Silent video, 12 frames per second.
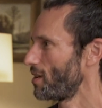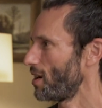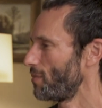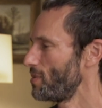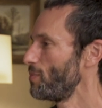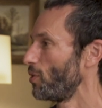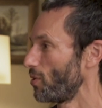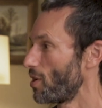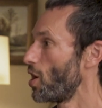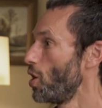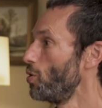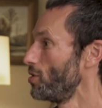Uh,
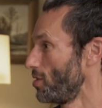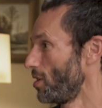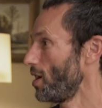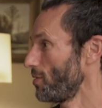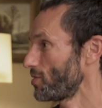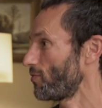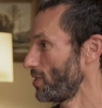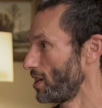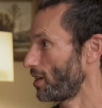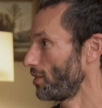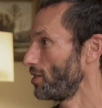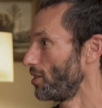people owned their house free
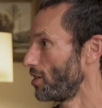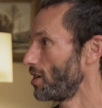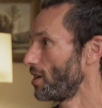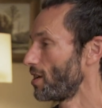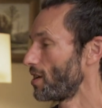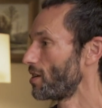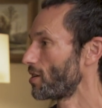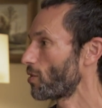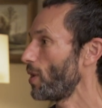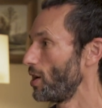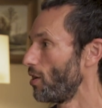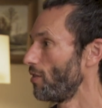and clear
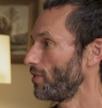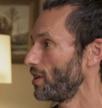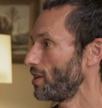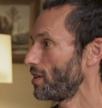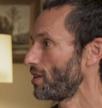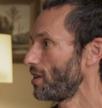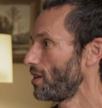quite often.